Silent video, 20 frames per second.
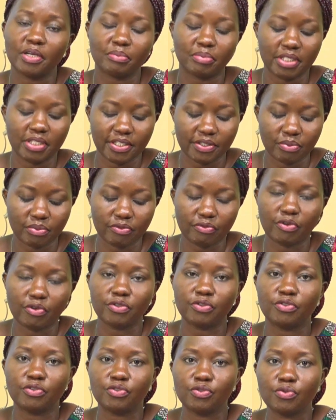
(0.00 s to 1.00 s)
Please, before
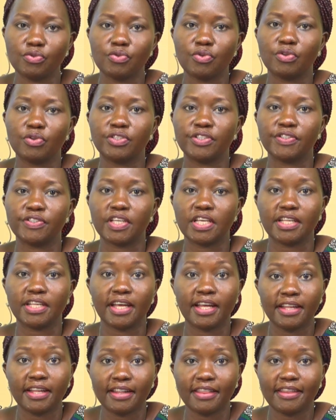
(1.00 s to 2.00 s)
you do or decide
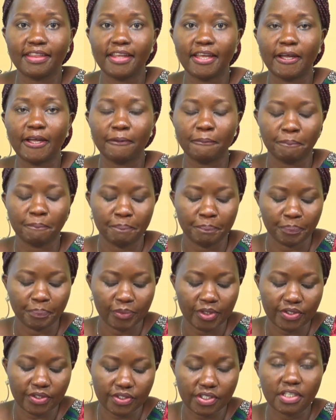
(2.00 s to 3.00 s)
anything,
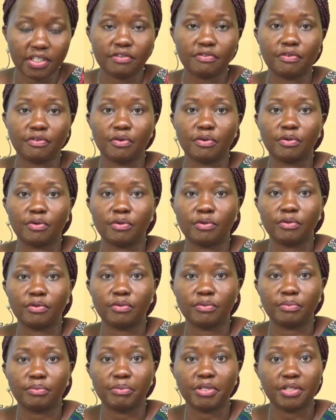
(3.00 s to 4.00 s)
seek for
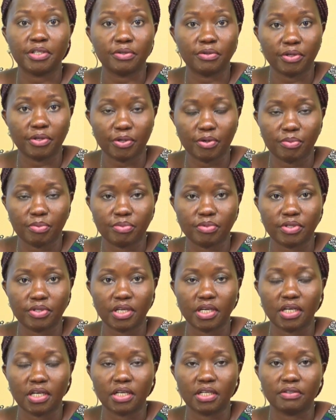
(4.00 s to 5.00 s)
medical help
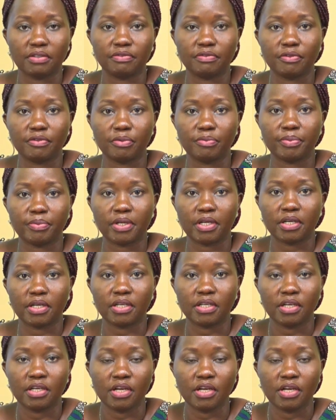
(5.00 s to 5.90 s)
from a